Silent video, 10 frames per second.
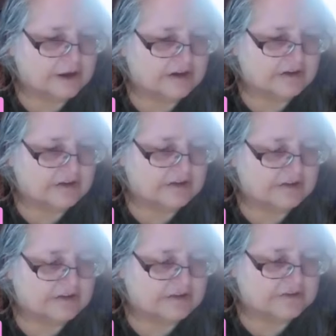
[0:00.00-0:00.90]
Let's
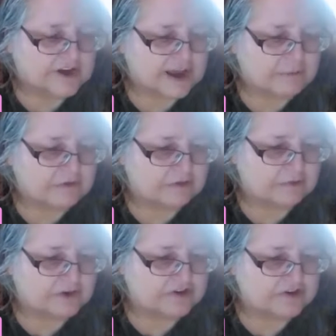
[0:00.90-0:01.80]
chat with
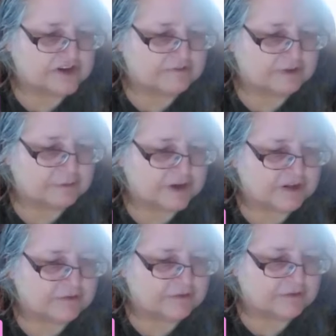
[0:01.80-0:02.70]
Trish and everyone
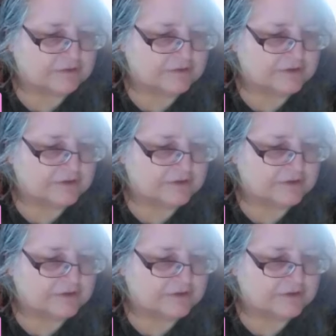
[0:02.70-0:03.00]
else.